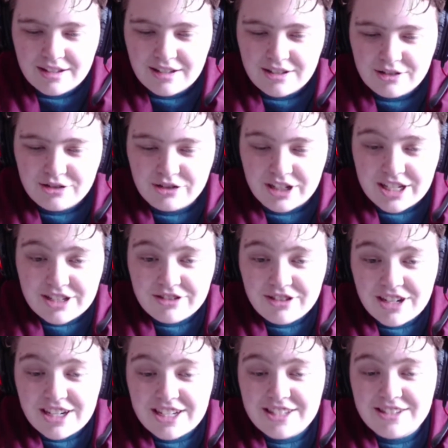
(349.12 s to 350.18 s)
Grace
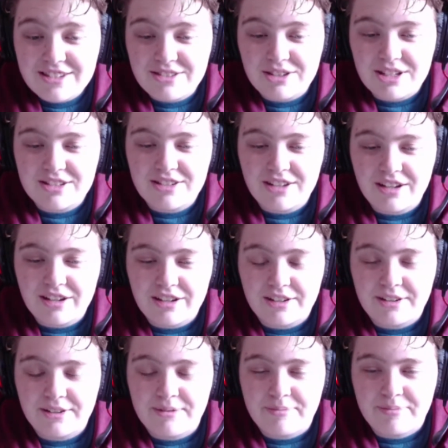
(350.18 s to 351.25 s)
Rides. It's
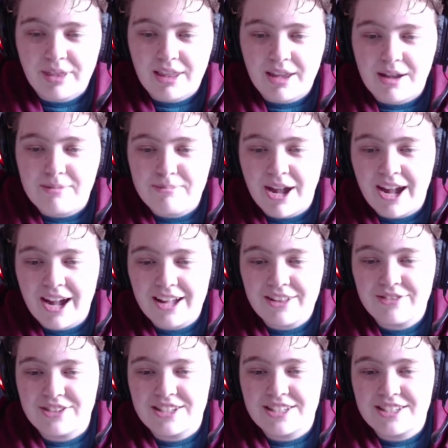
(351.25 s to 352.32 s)
a Path
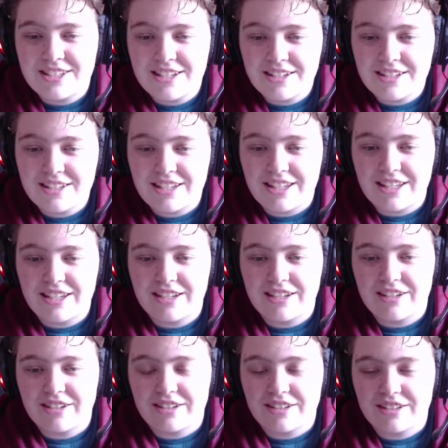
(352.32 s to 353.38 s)
facility
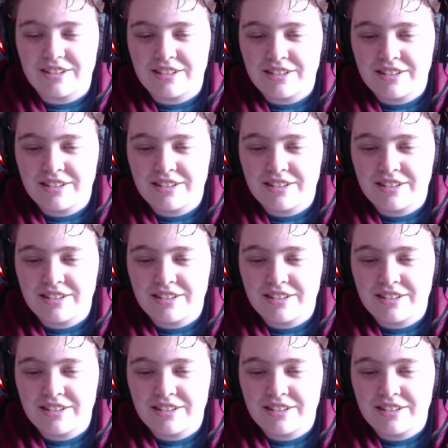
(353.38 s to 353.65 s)
here.